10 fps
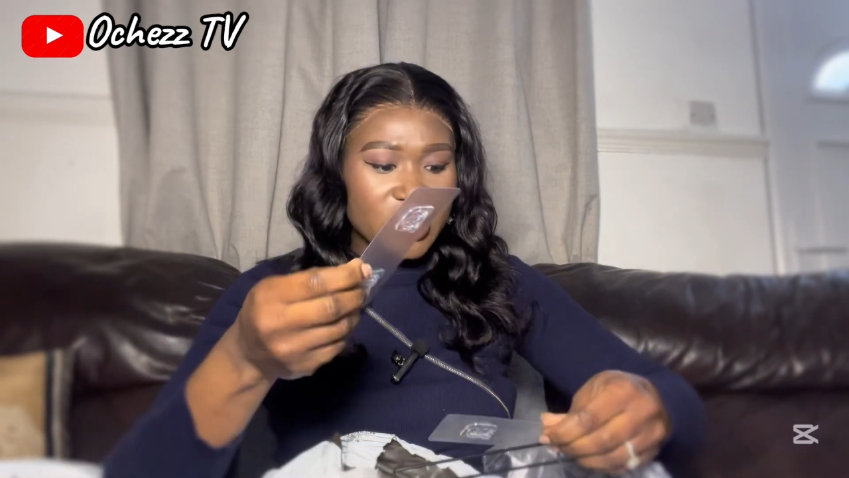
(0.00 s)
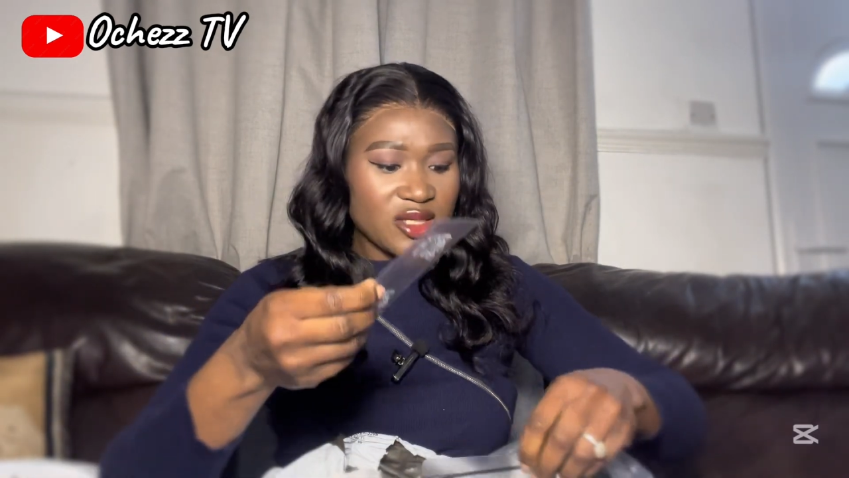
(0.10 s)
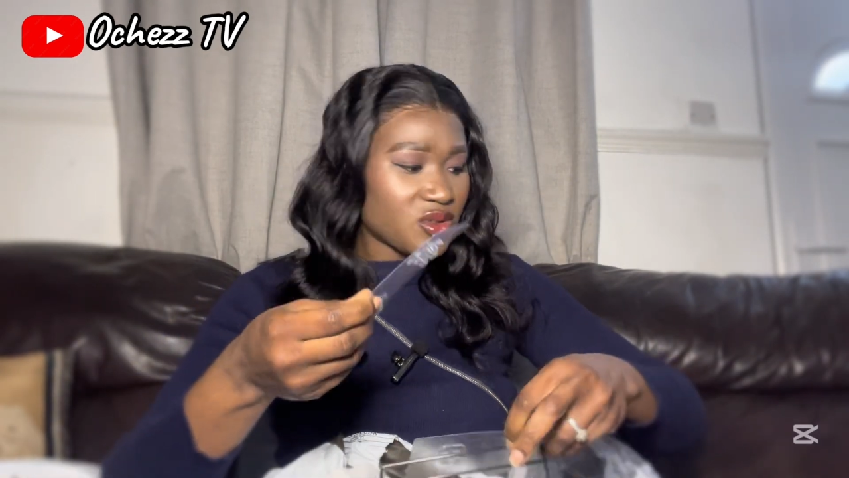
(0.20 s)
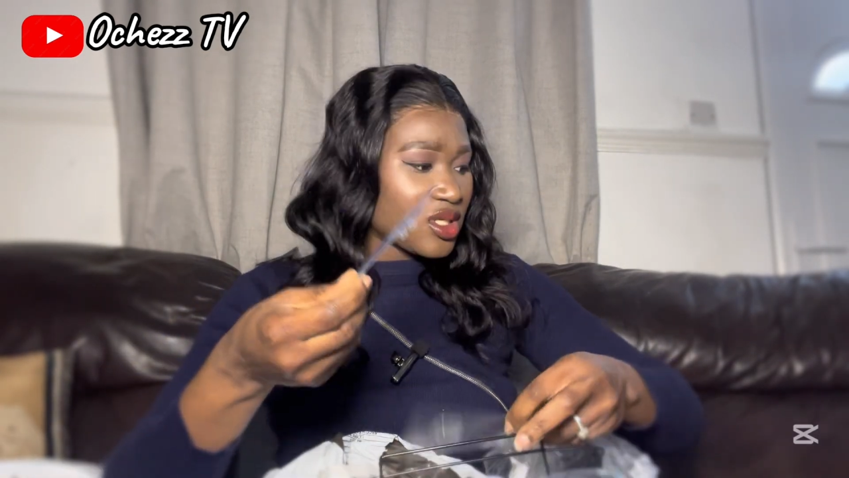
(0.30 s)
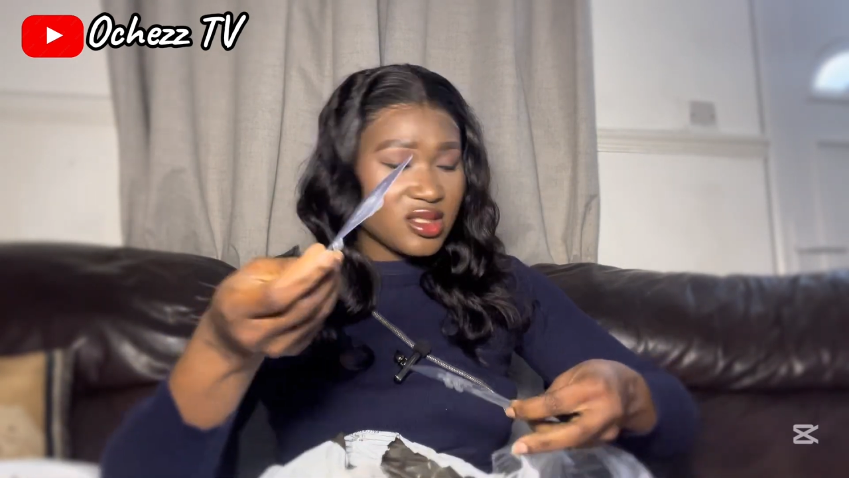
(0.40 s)

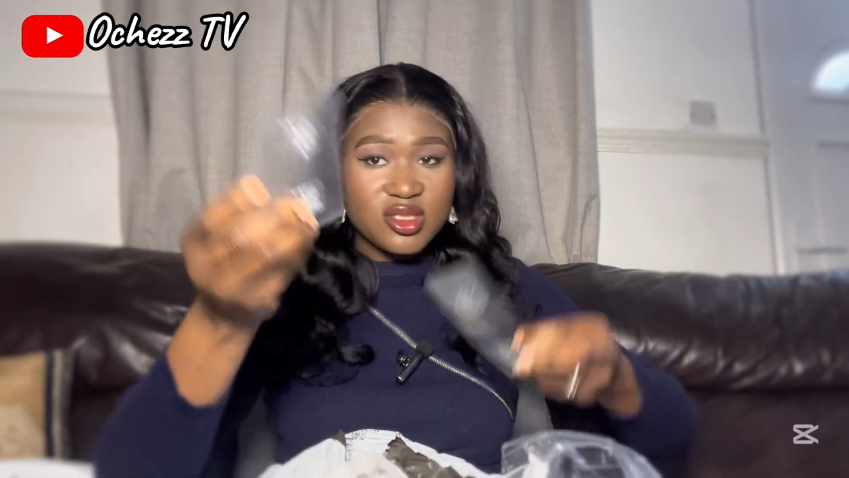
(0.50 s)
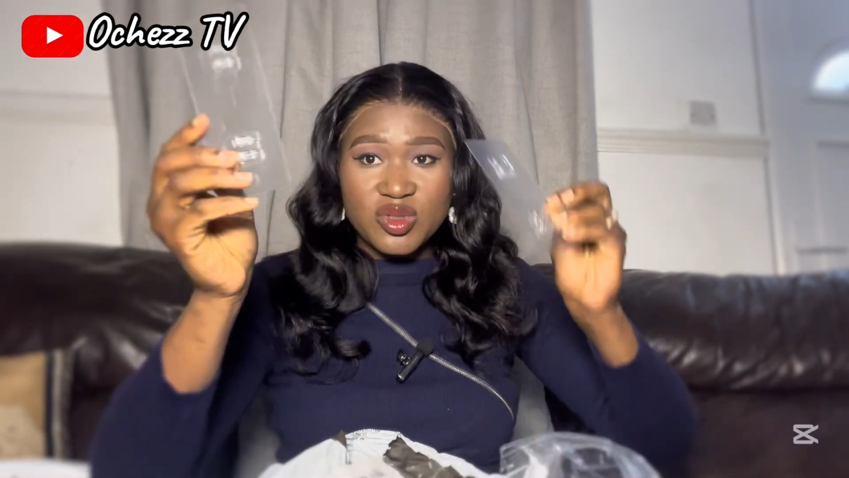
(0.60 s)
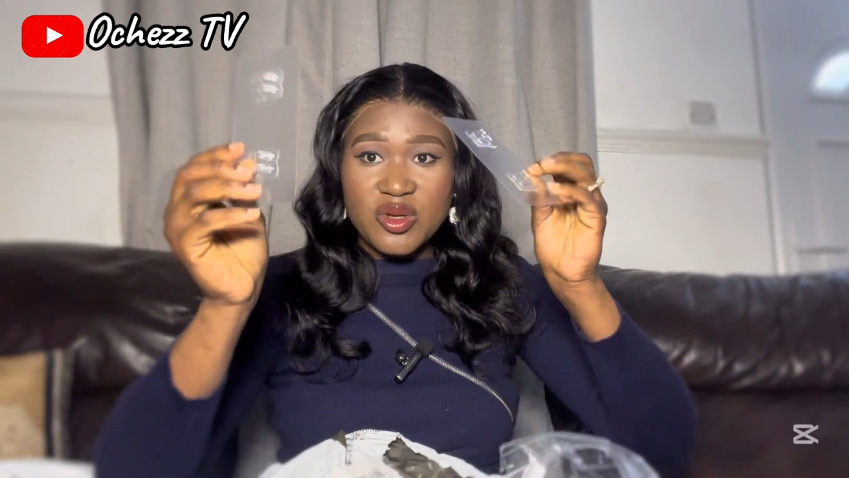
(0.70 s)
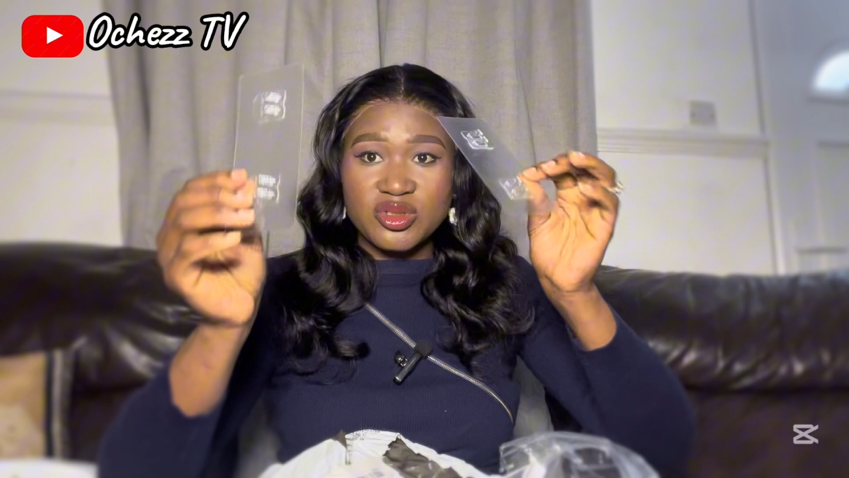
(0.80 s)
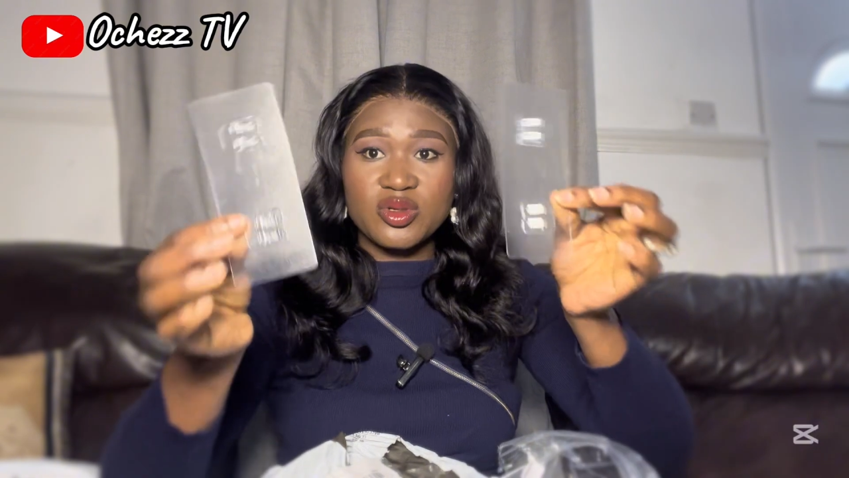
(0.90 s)
This is
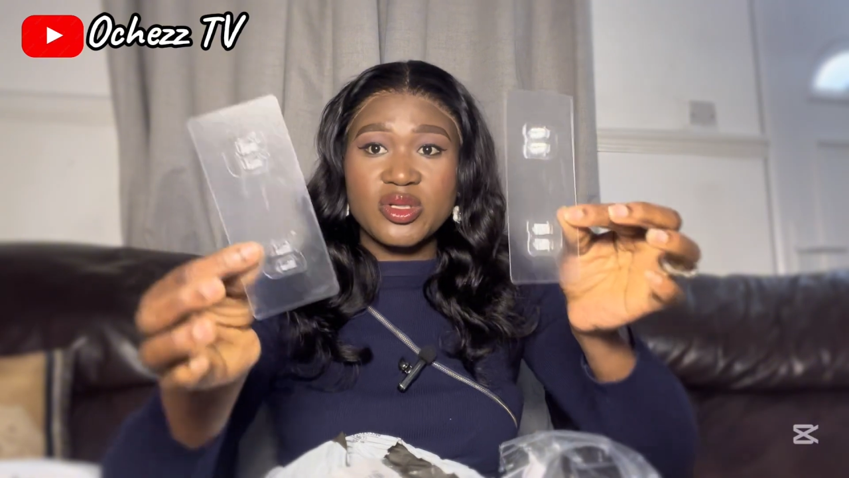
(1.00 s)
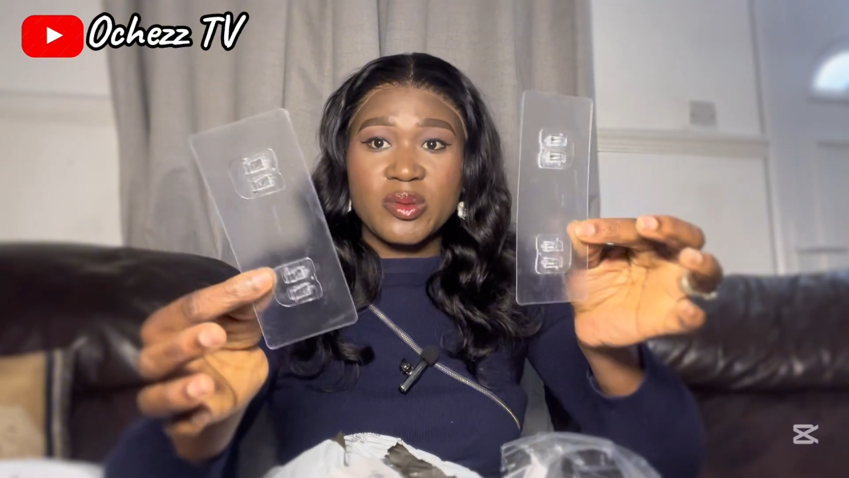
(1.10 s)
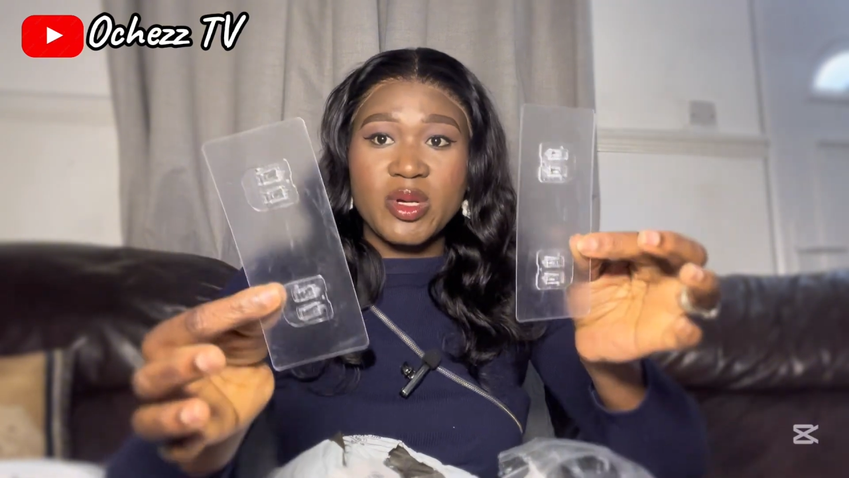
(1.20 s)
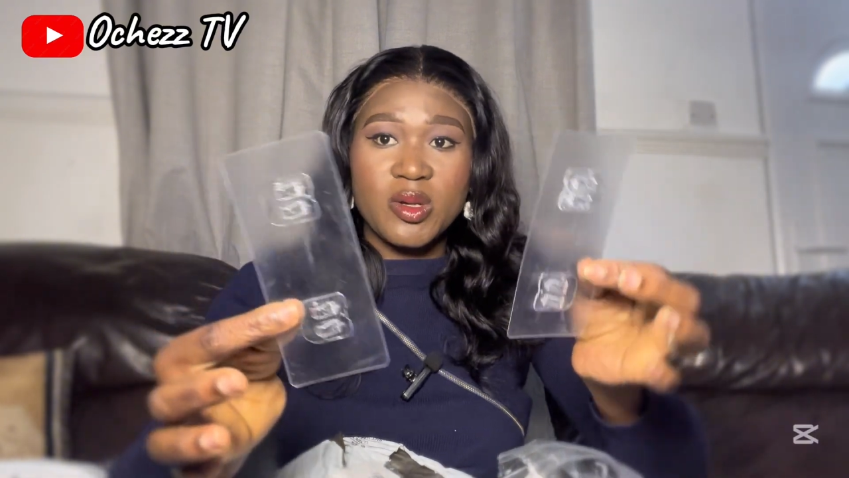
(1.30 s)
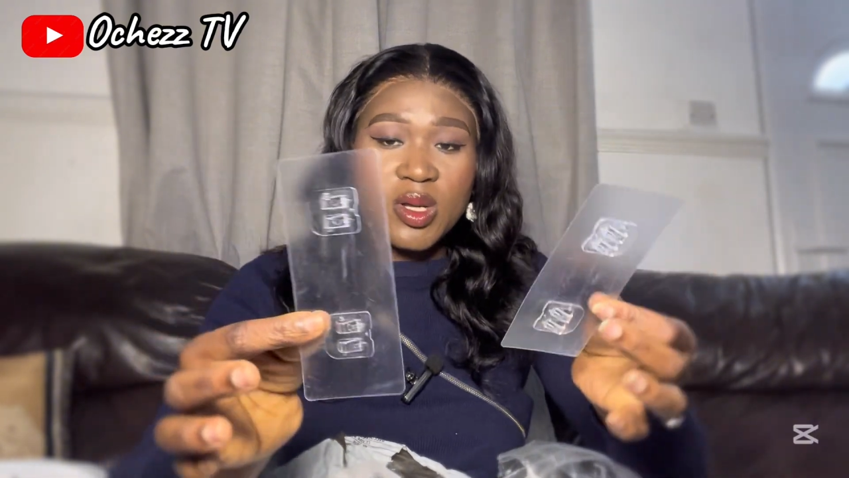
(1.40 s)
what I was talking
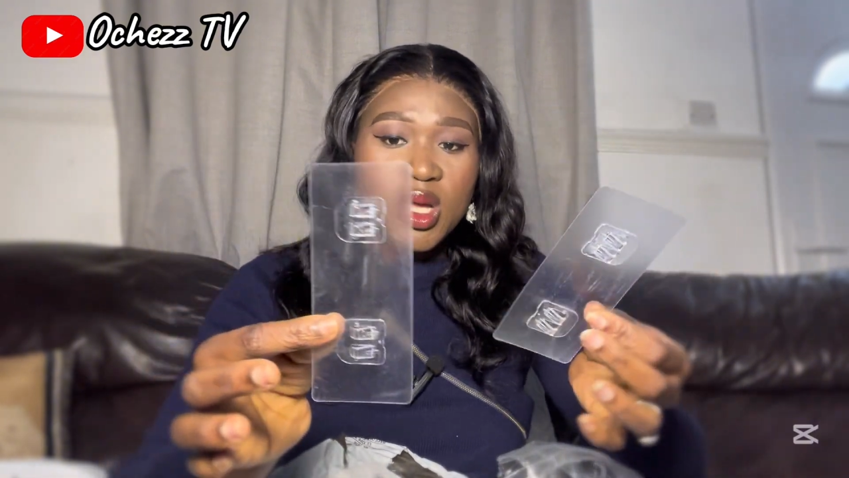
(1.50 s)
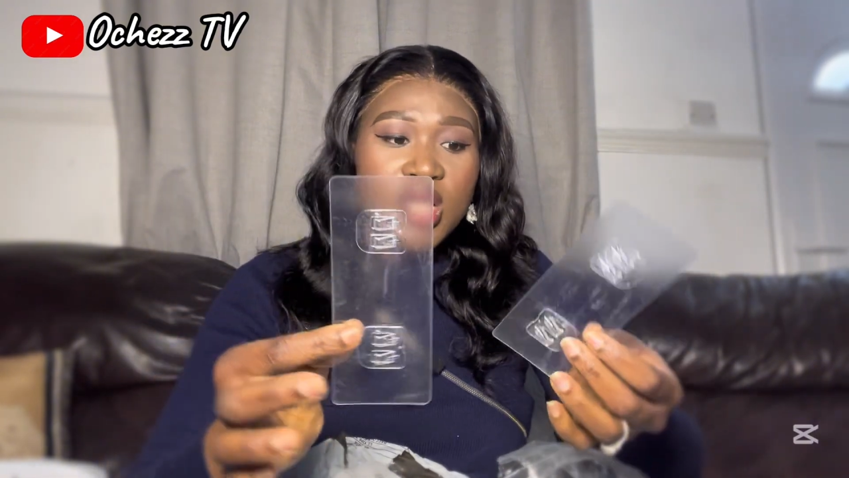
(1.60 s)
about.